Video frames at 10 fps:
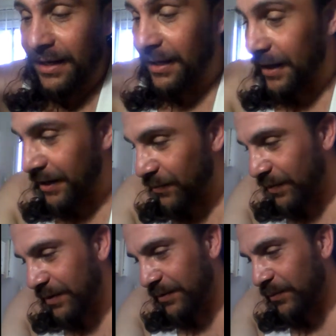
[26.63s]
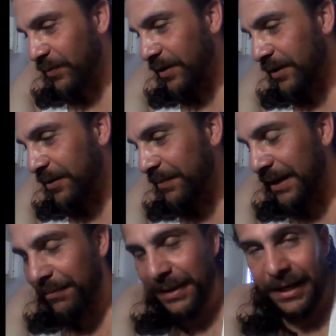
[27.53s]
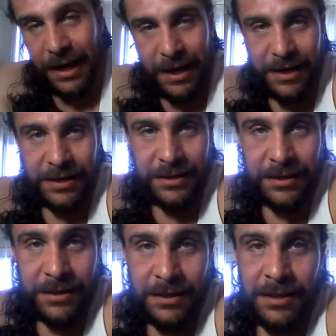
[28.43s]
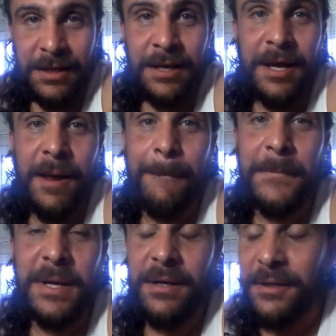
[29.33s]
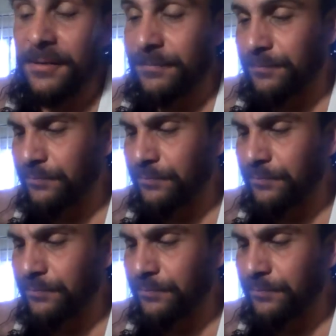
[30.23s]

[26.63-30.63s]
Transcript: Milan and Butler.